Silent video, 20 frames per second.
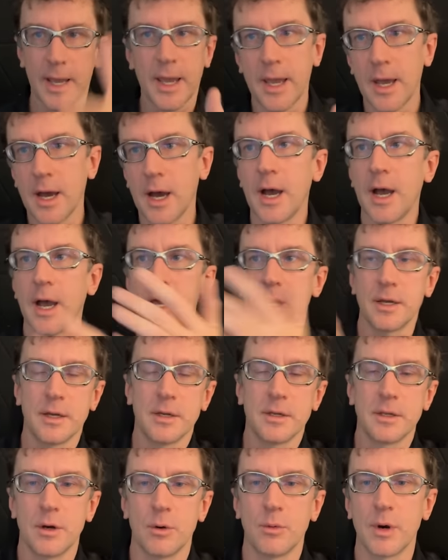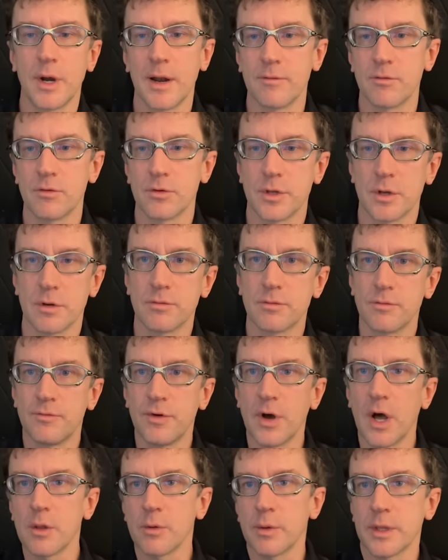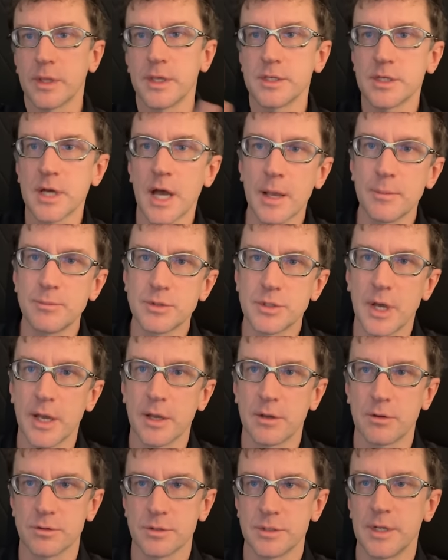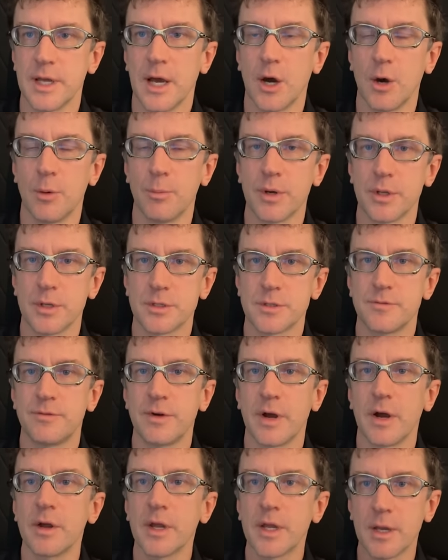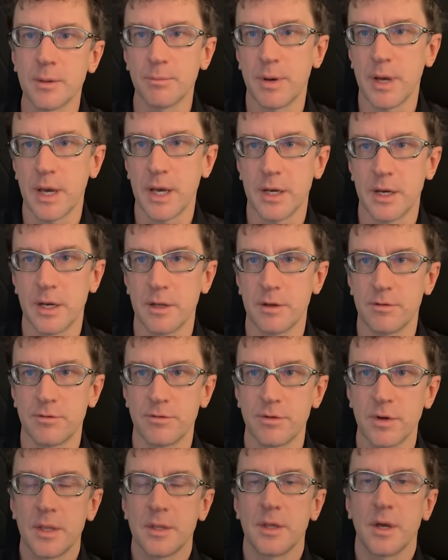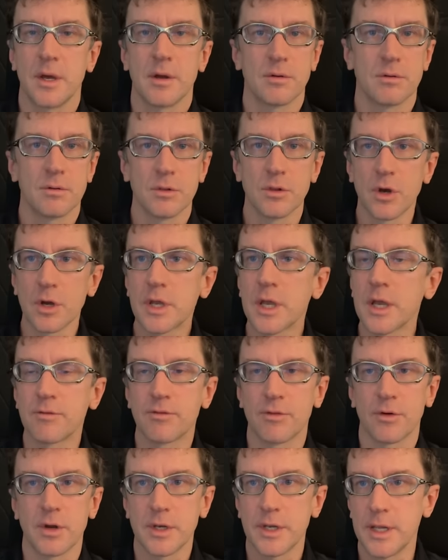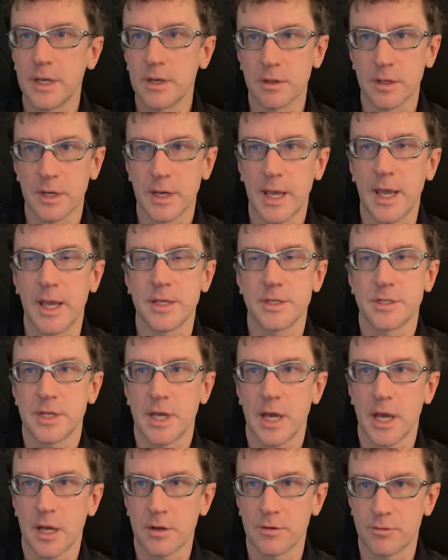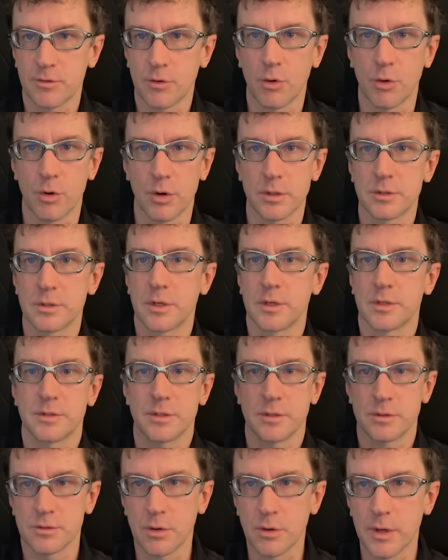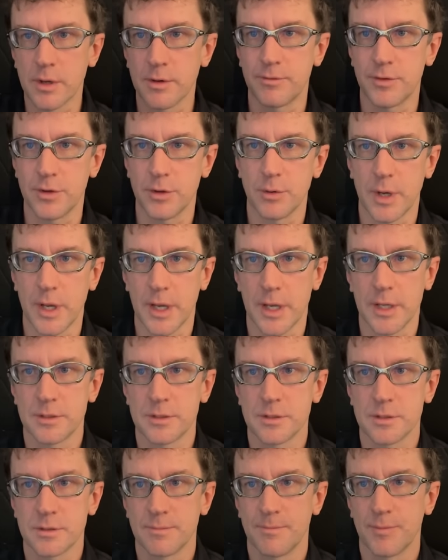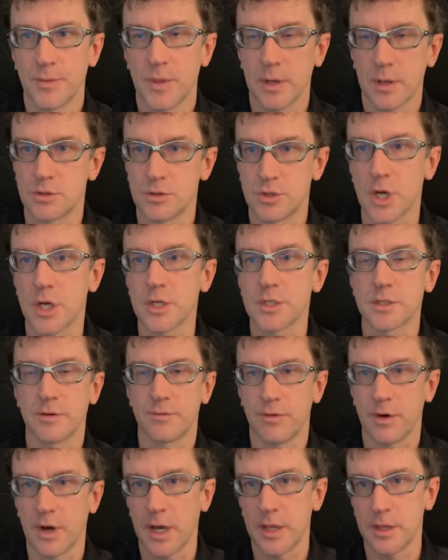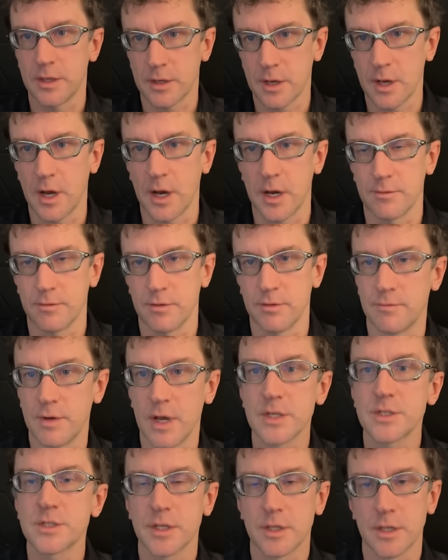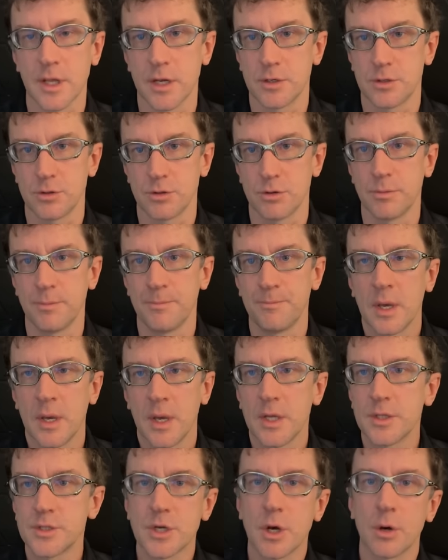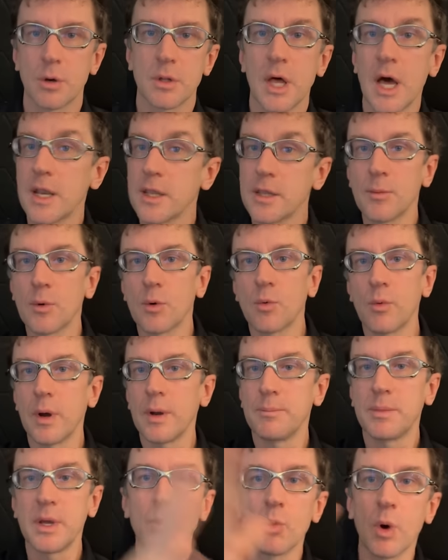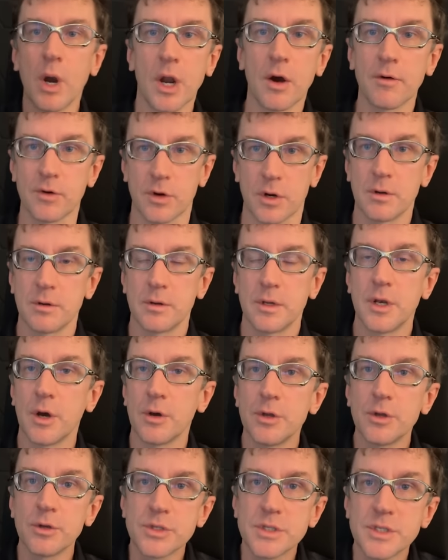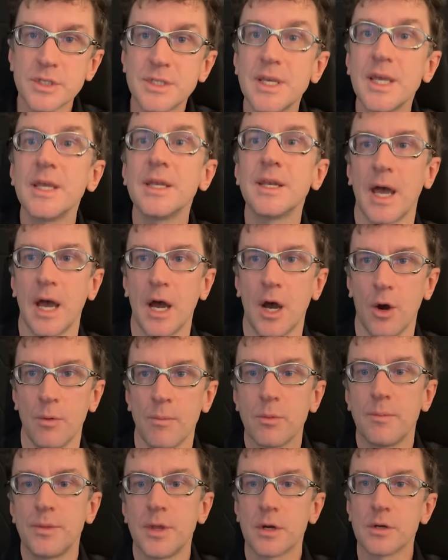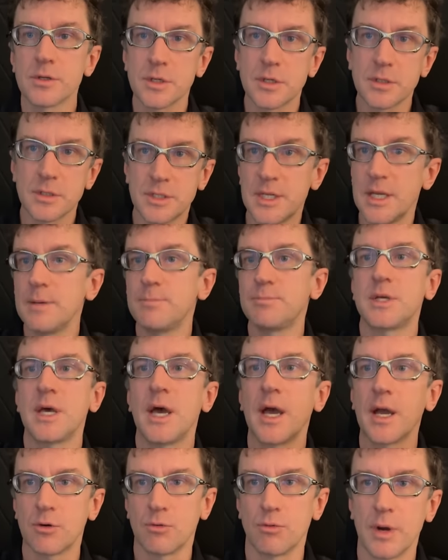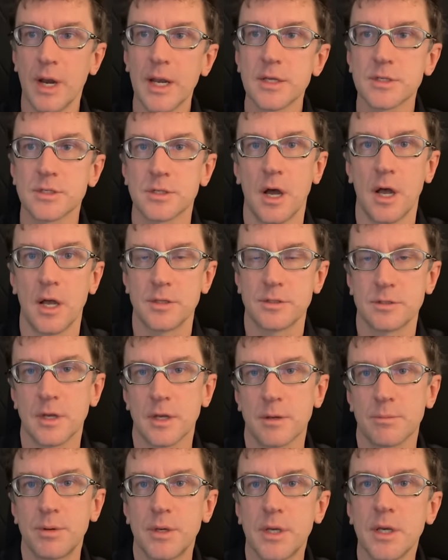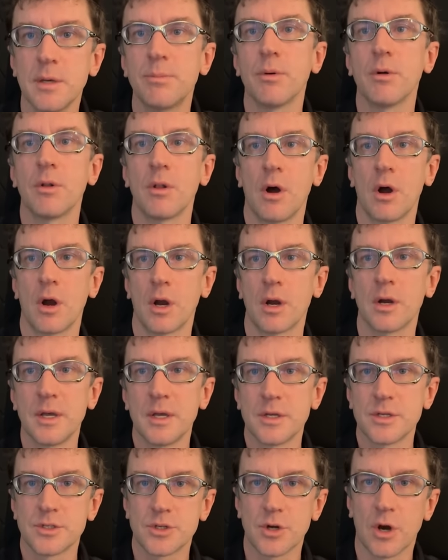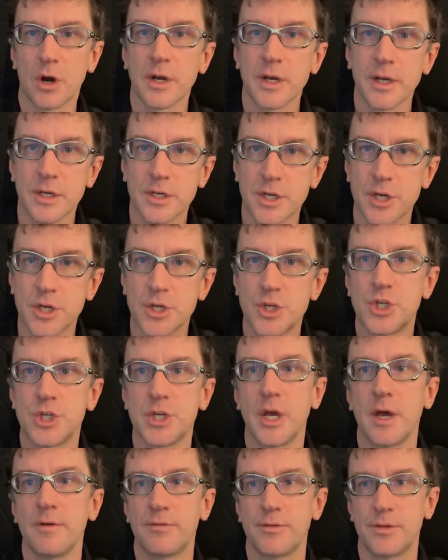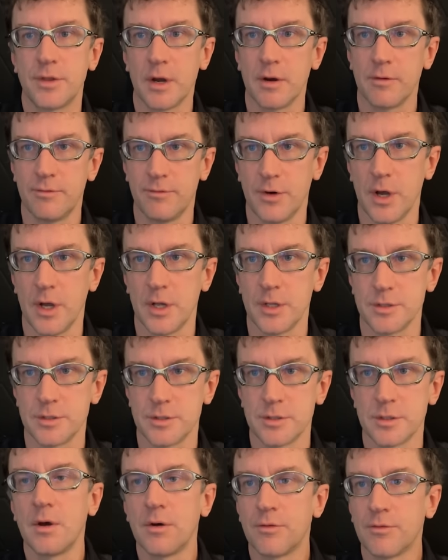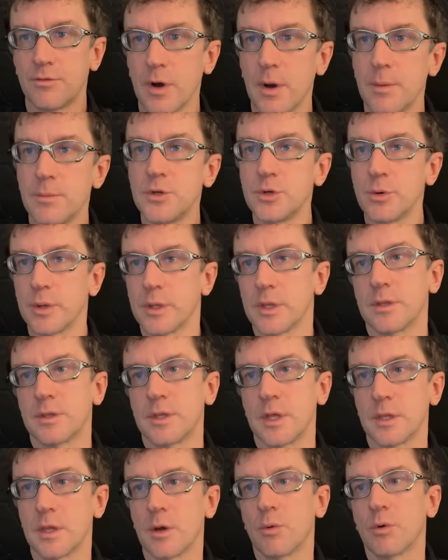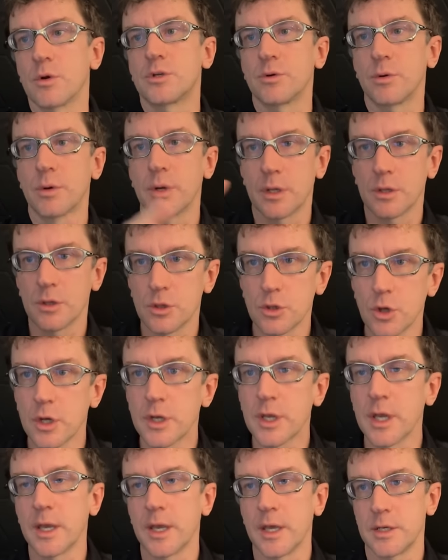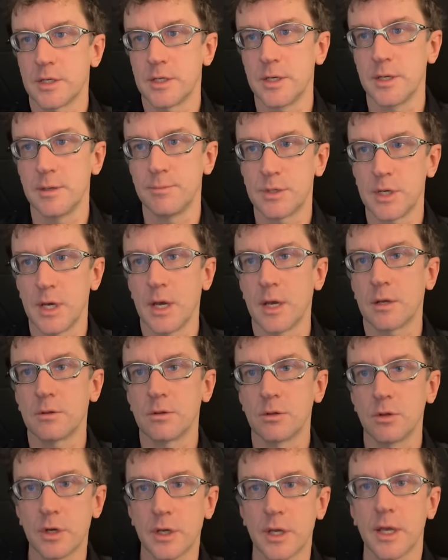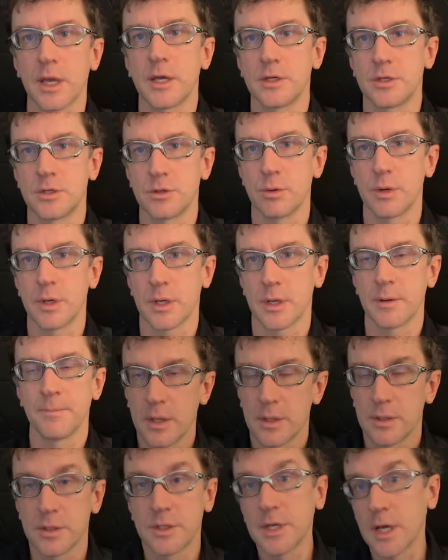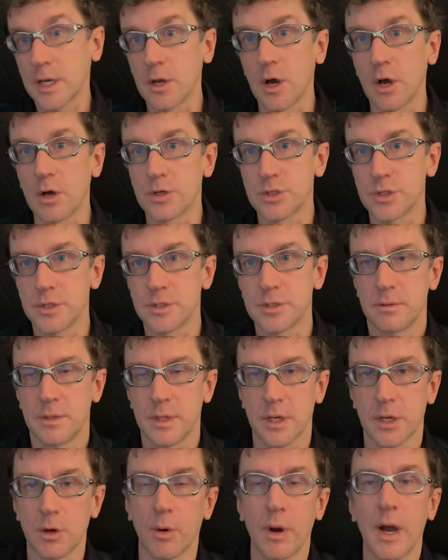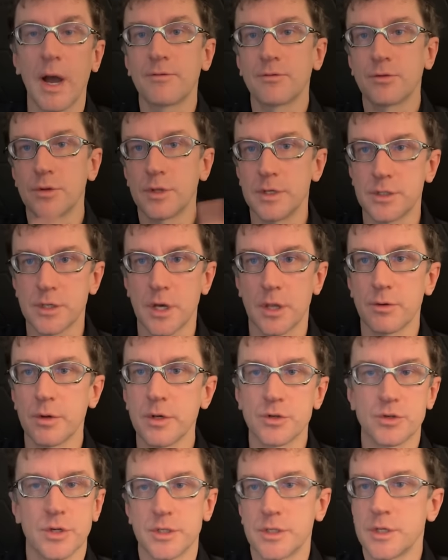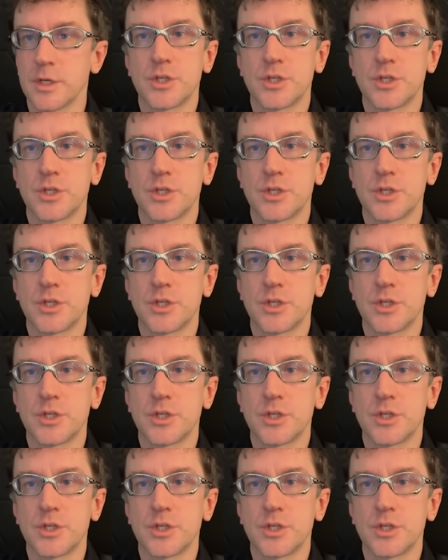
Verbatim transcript: A I to, you know, whatever. They're following these hype cycles now, but it's very competitive. They're looking for a needle in a haystack, of course, because there's only a few hits that justify the kind of investing they do. And so a lot of them are being won over. You know, you see now there's a deep tech renaissance. Like people are starting to shift their funds from doing the thing they were doing, looking at deep tech, looking at doing the technologies that go after these other industries.